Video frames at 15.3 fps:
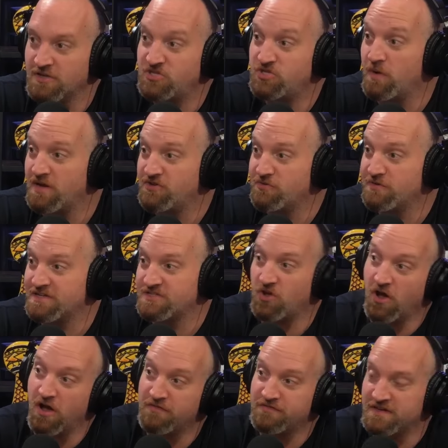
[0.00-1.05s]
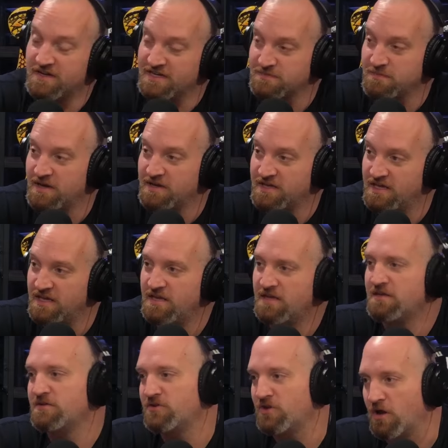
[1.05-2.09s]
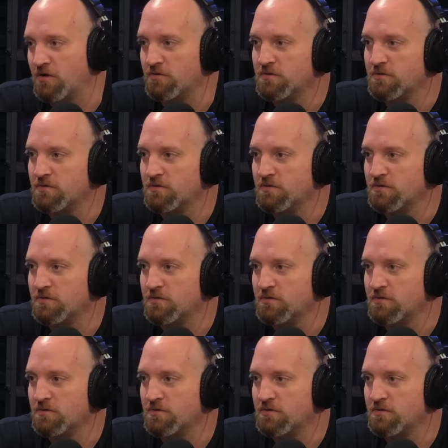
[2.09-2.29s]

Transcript: Do I do it as often as my gi? No.